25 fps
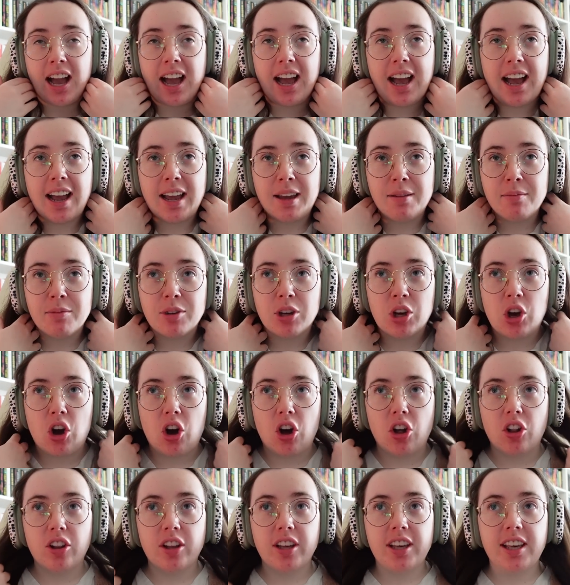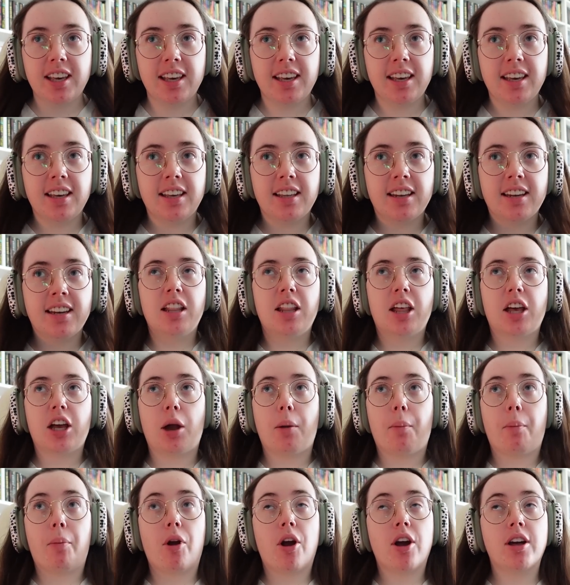I'm calling it like
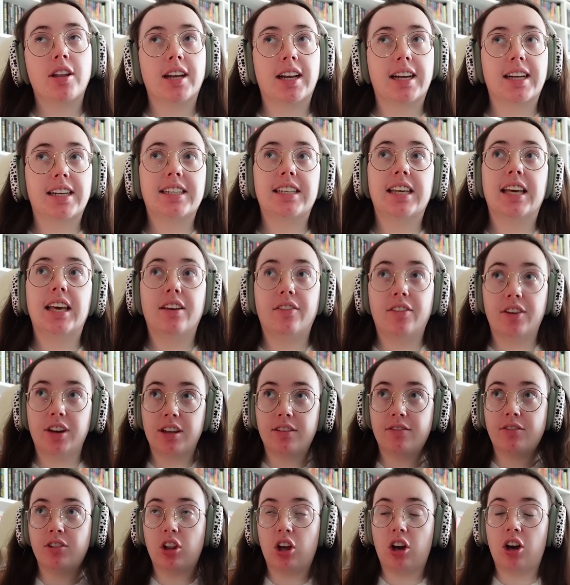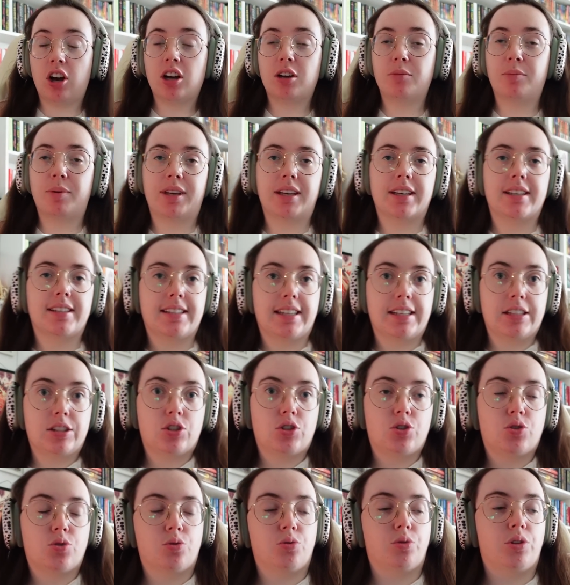a productivity vlog because that's
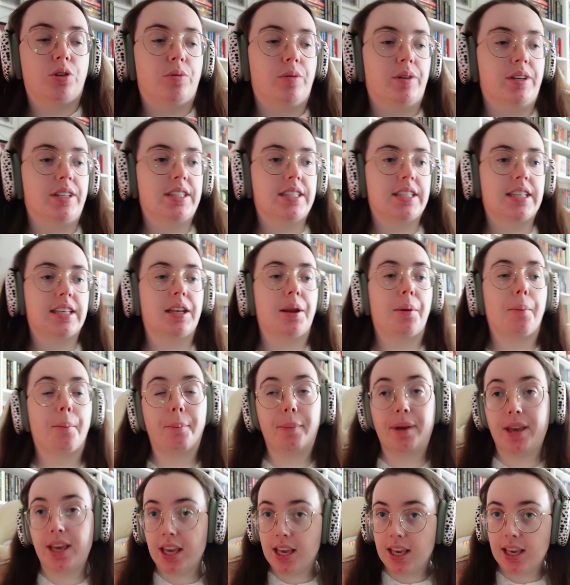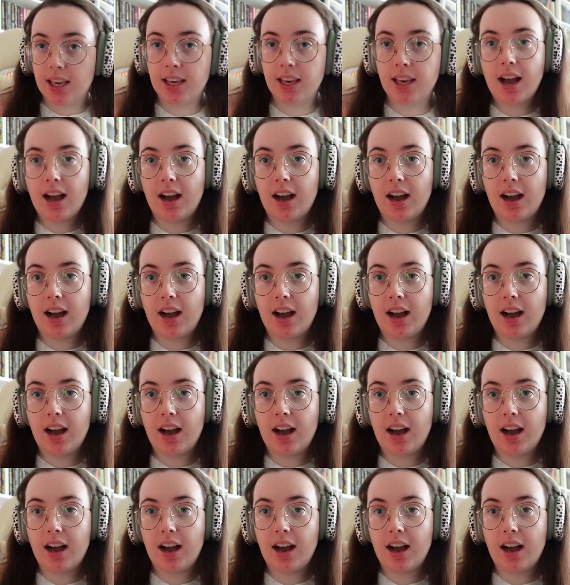truly what it's gonna be.